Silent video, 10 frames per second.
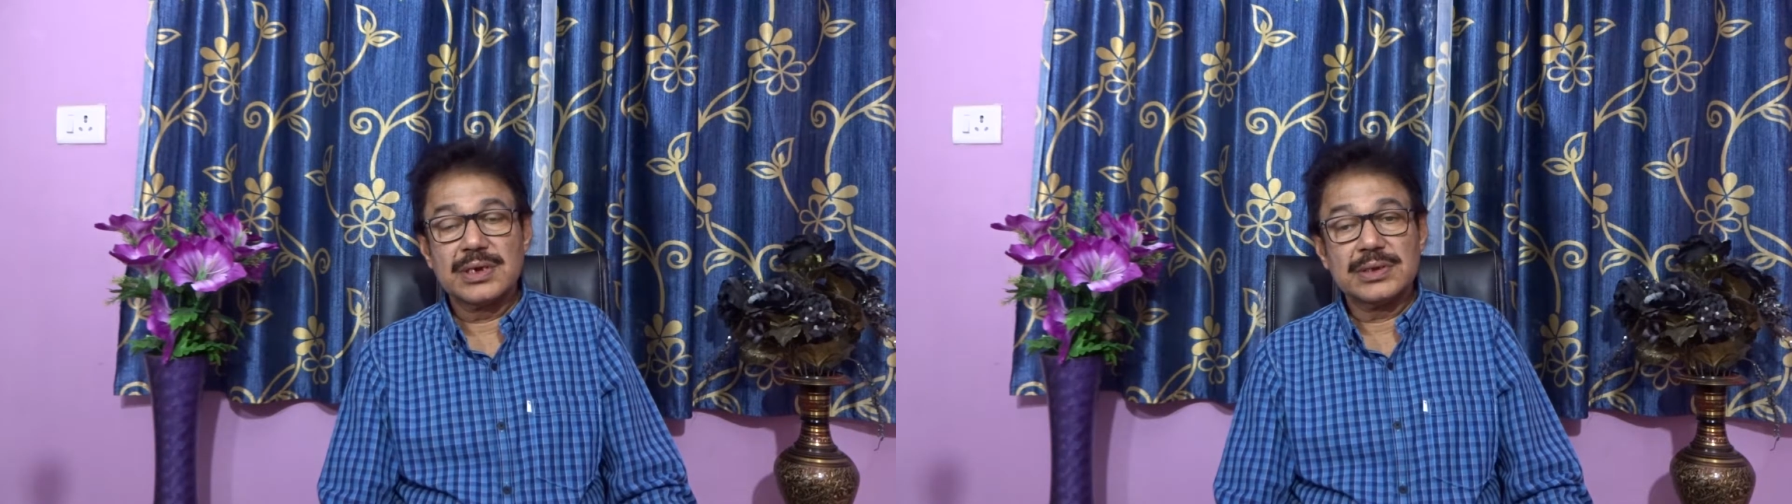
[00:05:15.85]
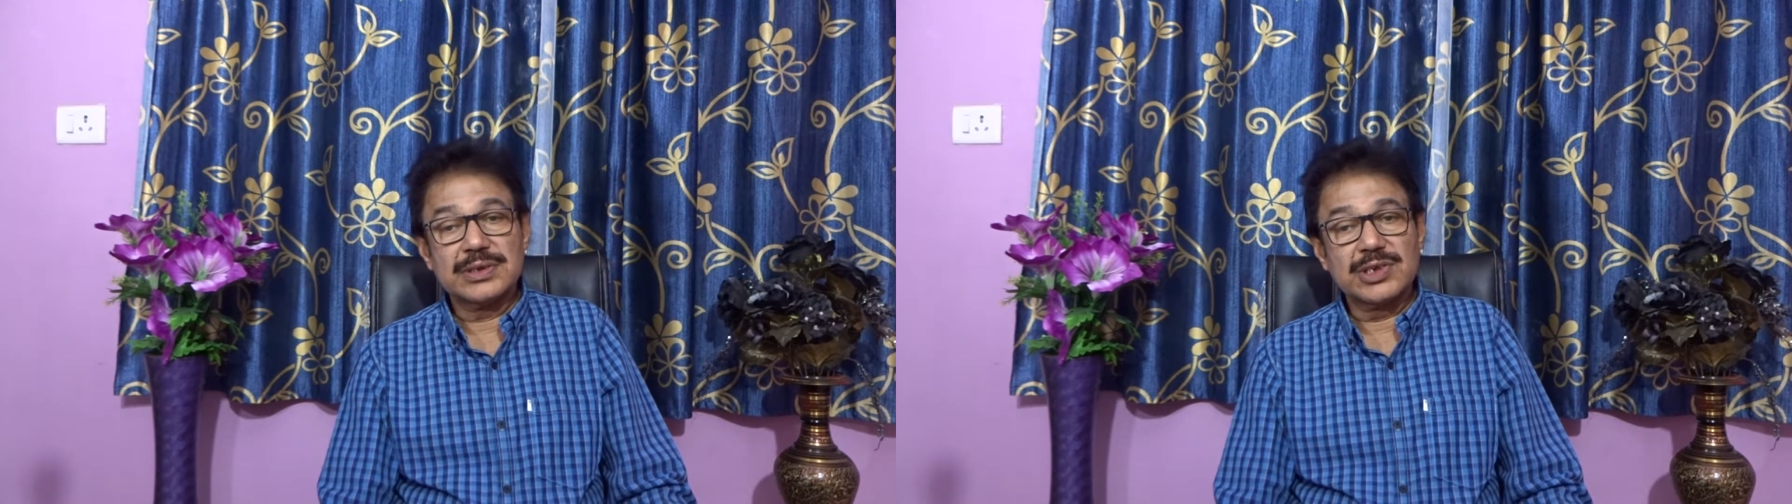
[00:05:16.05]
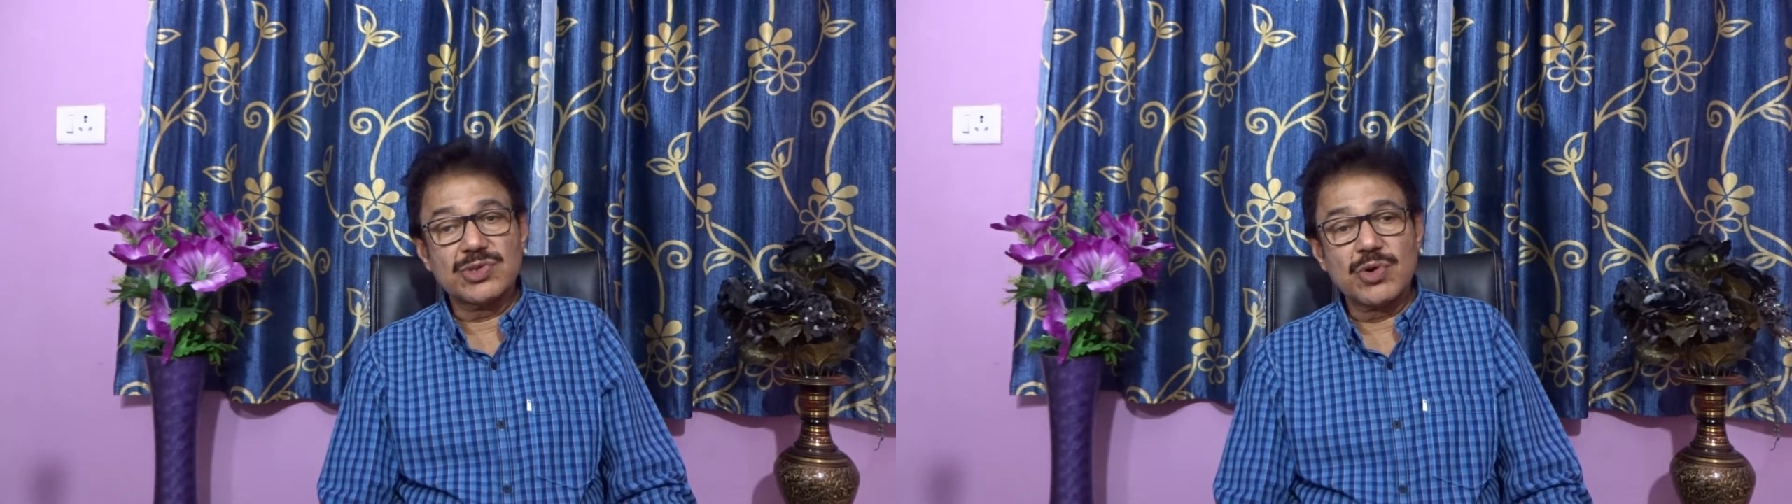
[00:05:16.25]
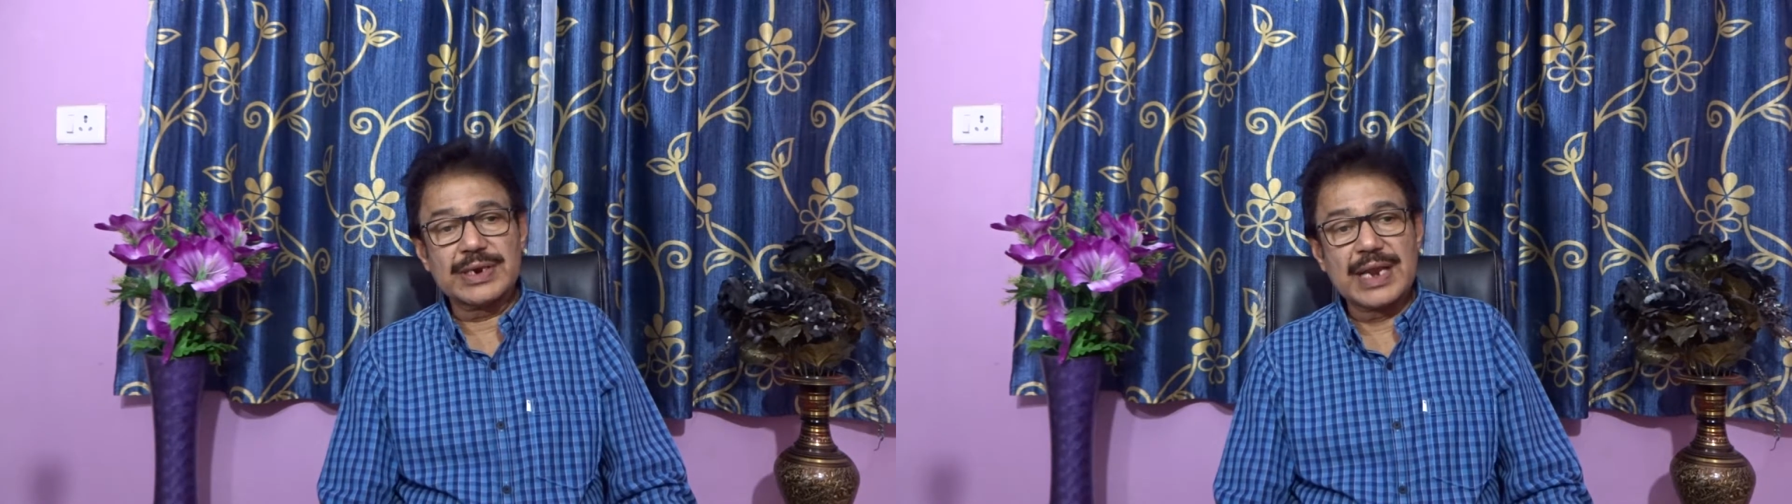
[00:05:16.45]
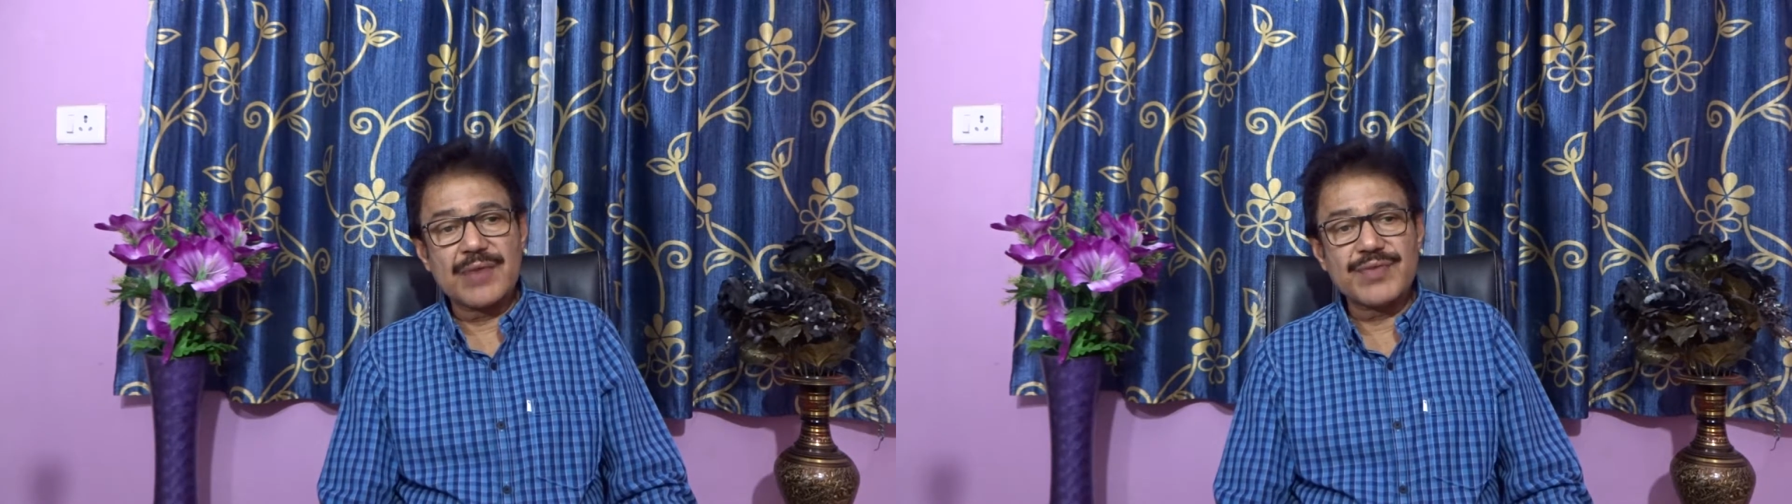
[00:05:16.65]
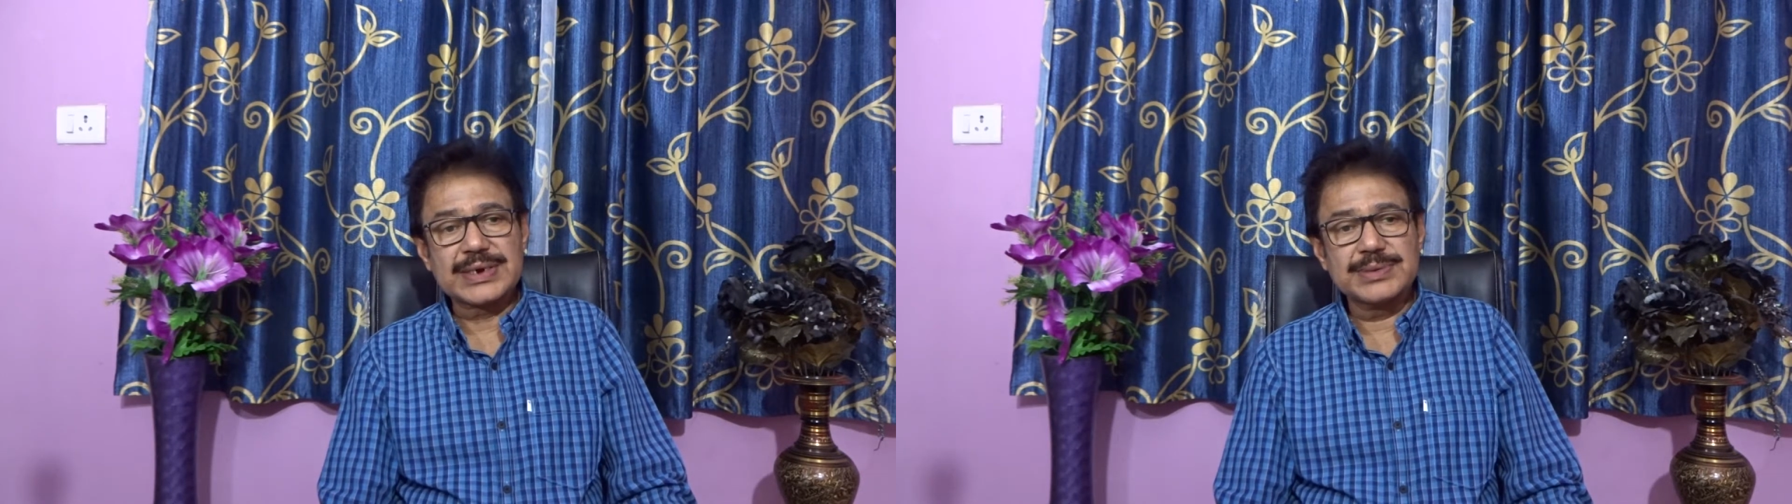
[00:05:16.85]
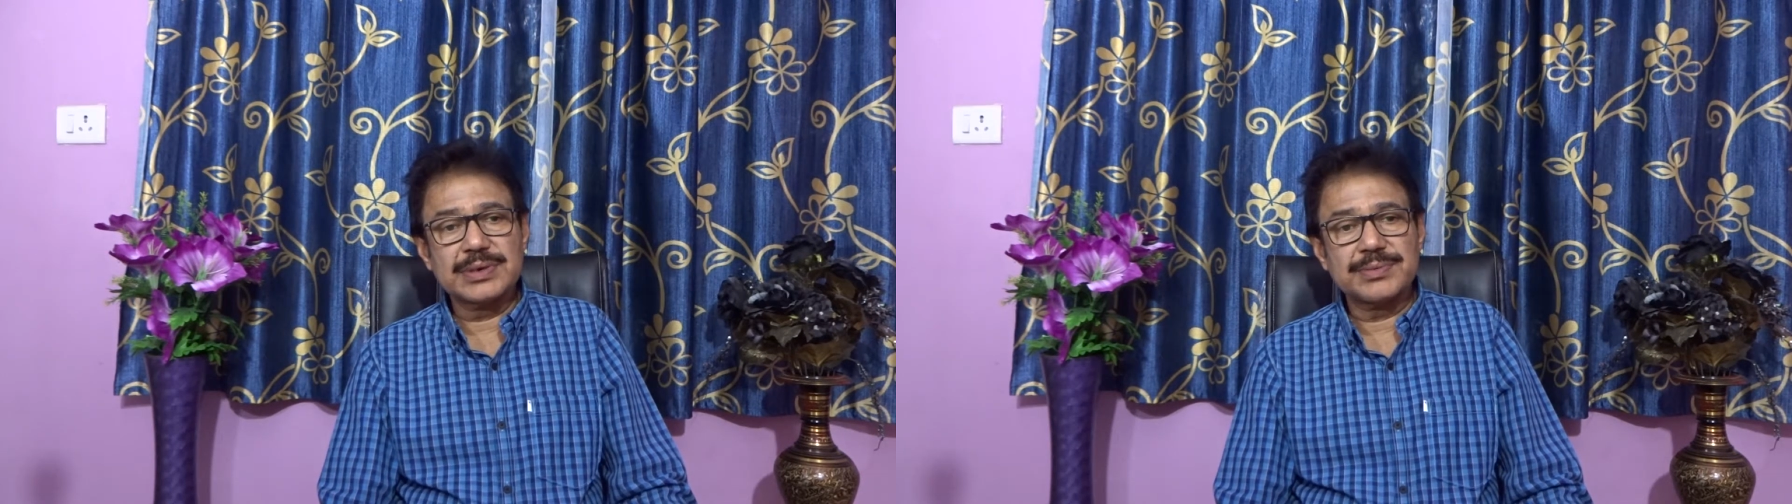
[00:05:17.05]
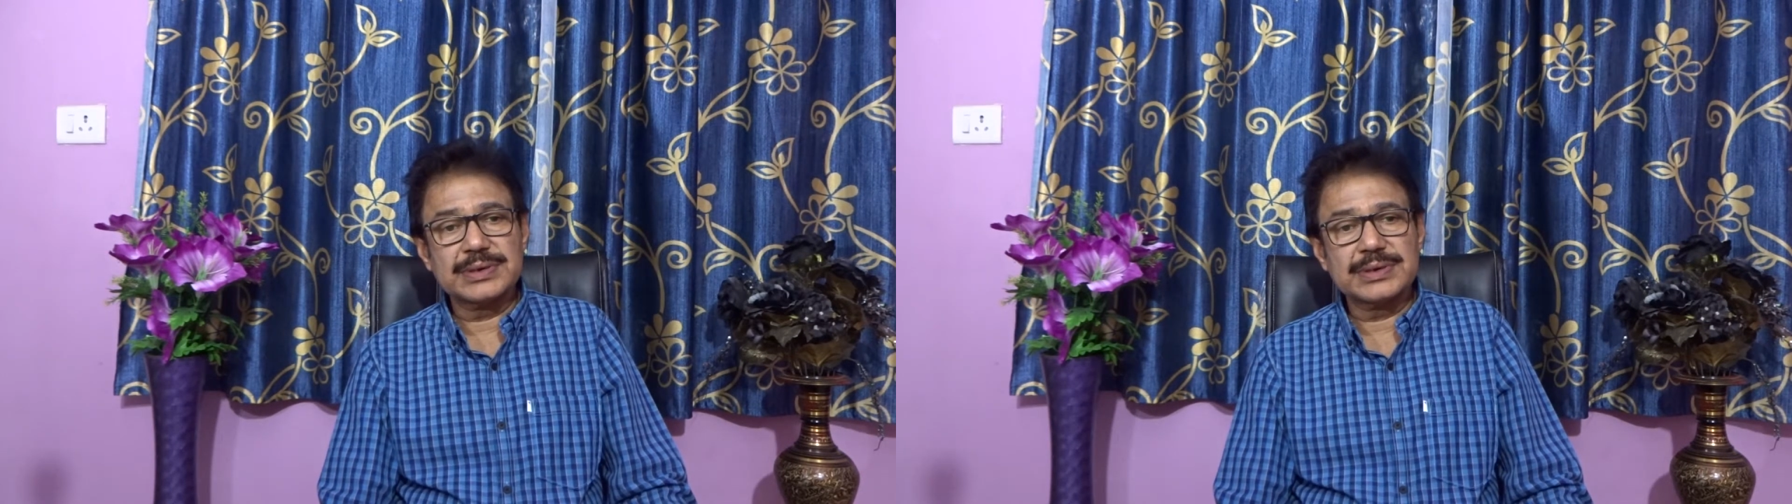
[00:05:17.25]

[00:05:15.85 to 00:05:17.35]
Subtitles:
This is not an effective